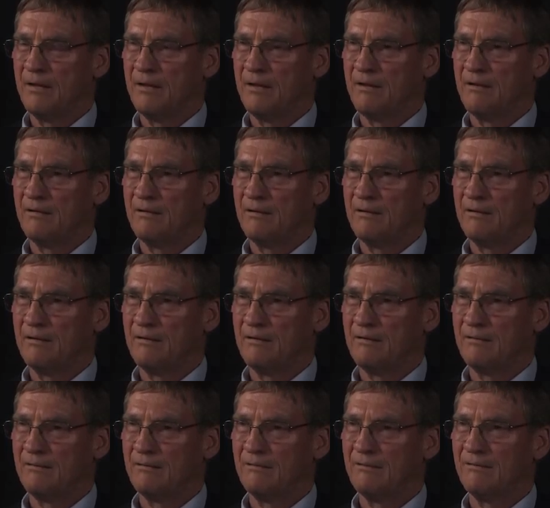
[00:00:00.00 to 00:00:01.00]
And
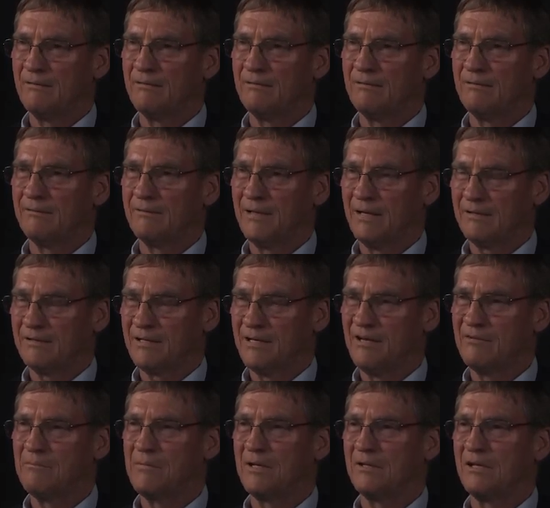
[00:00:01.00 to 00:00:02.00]
uh, that
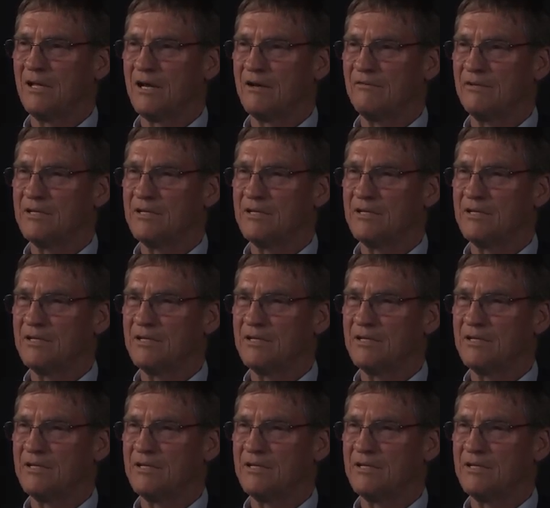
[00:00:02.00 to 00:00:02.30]
gave me a lot